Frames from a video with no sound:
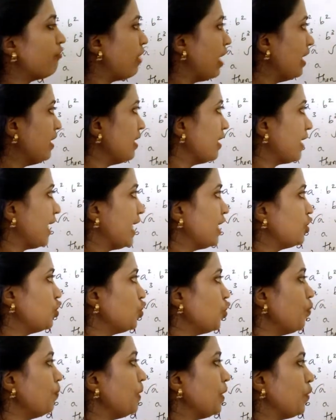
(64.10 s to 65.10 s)
find the
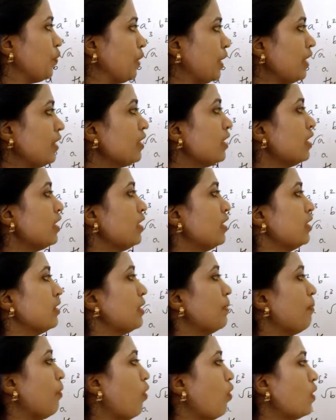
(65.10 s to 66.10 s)
ratio between
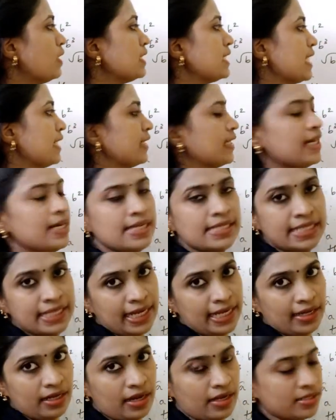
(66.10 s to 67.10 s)
the boys and girls
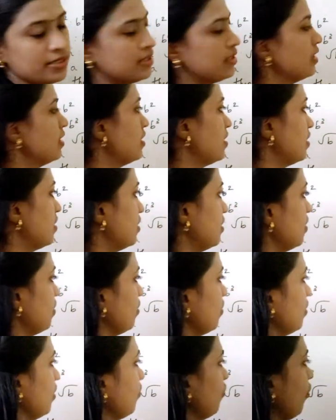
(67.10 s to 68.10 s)
in a class.
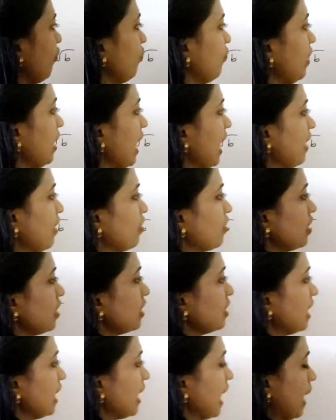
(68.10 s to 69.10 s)
50 and
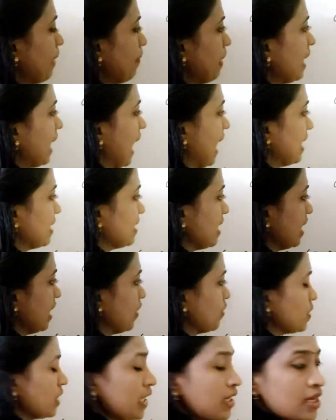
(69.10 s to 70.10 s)
30 can be
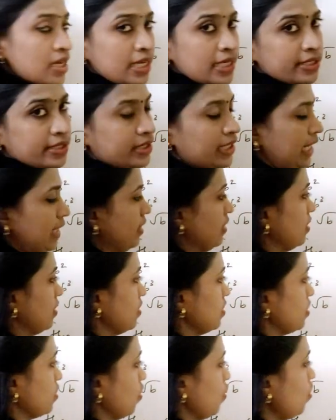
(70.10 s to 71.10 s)
cancelled using
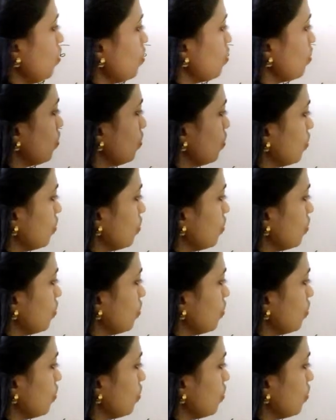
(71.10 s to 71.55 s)
10. So